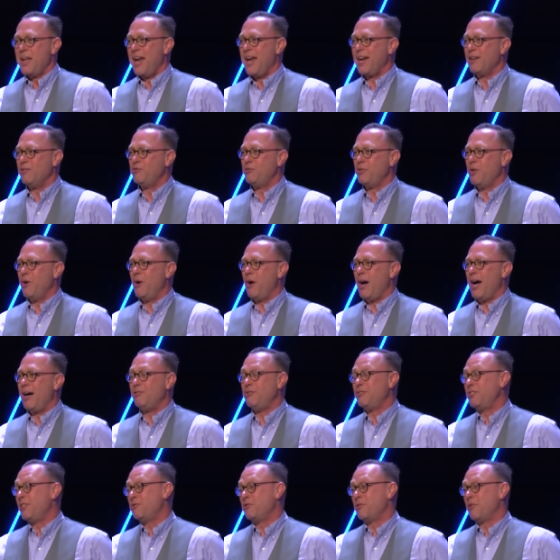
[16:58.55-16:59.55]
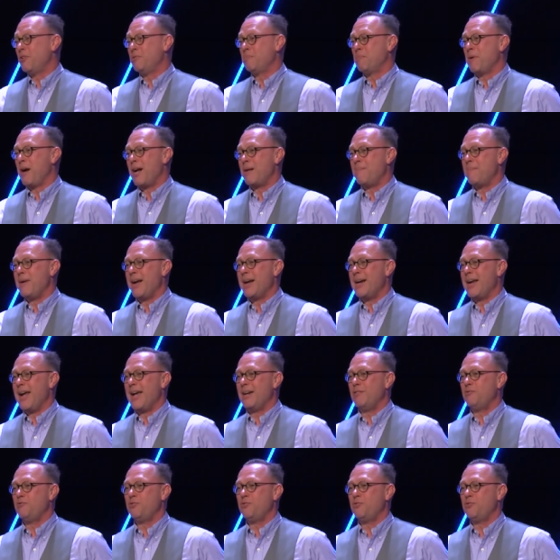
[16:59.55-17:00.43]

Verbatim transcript: And so I was just always proud of my dad.